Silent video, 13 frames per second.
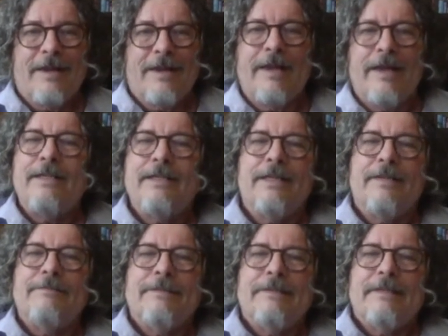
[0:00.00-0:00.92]
And
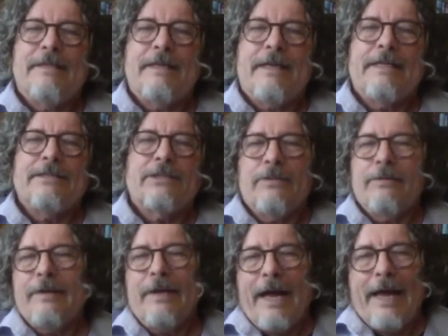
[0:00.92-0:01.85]
so
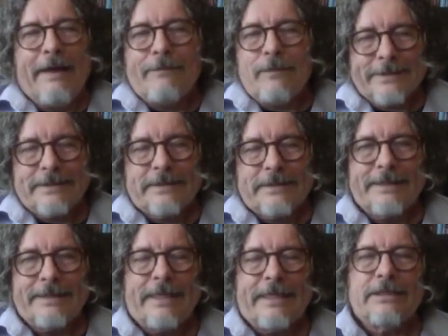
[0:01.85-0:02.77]
I have all these
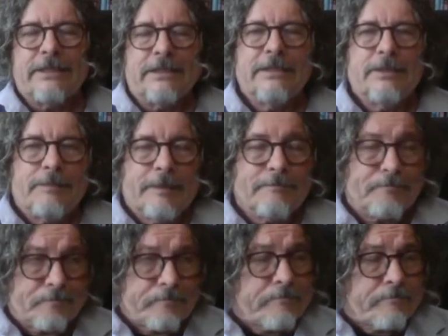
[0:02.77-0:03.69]
citations, but
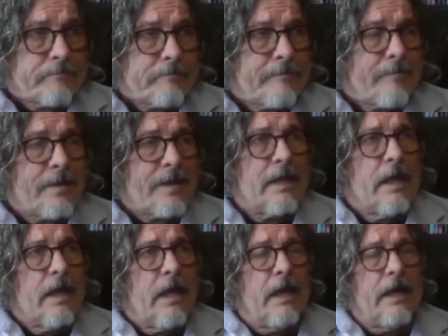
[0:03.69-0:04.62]

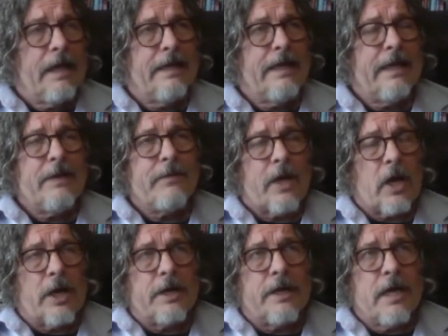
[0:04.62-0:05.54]
in any
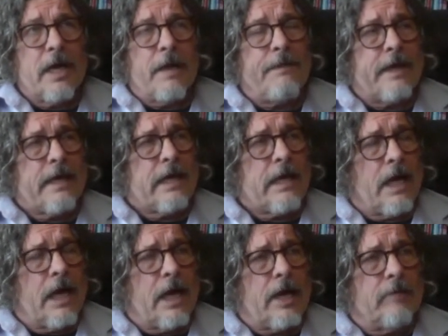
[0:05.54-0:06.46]
regard, the
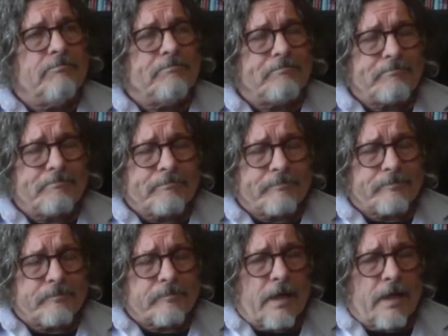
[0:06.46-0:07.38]

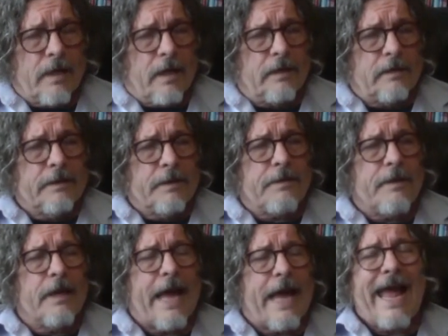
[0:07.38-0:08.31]

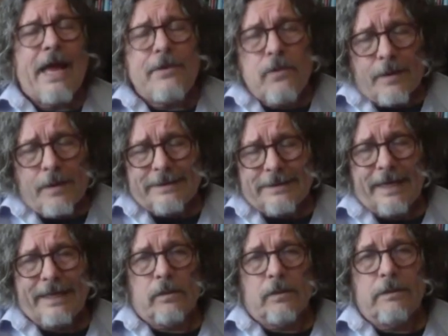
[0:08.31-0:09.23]
annual
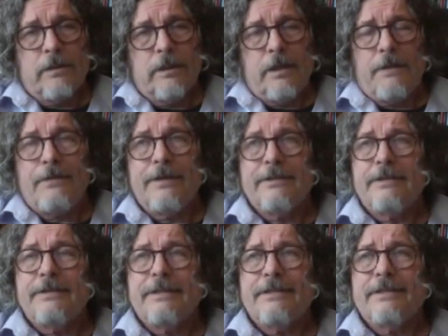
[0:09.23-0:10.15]
cycle,
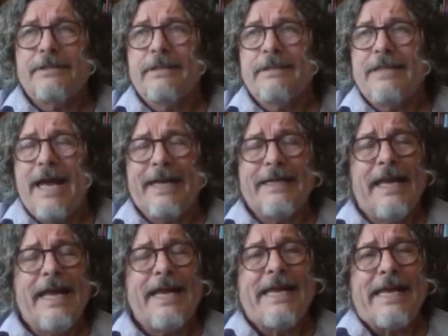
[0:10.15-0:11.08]
there's the
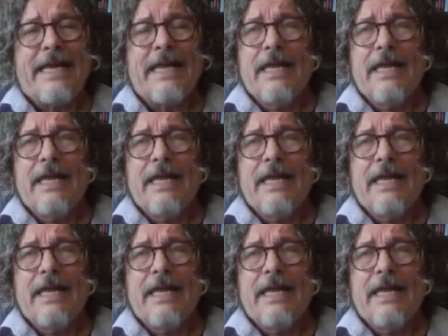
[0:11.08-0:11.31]
Taganetti